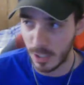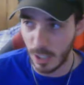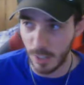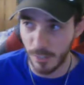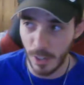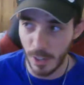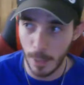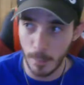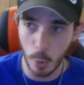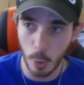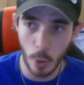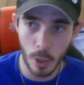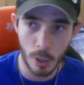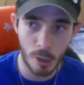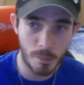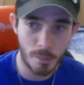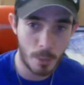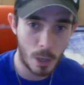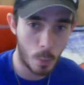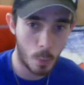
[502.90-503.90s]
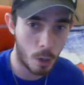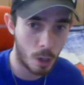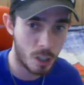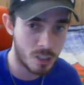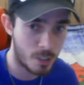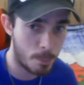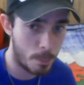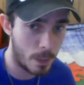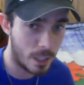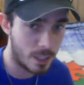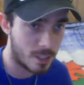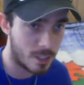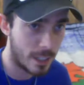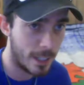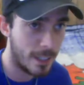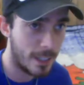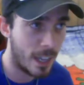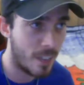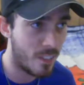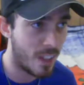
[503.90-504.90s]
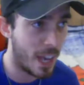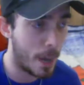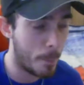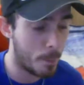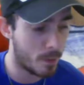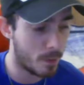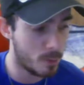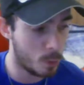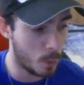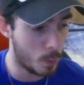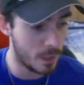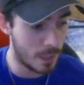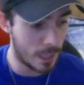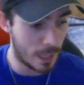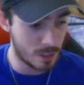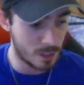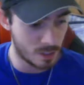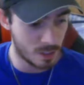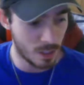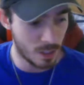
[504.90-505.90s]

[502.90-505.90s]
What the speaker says: if I'm going over my words a bit. I have a habit of doing that,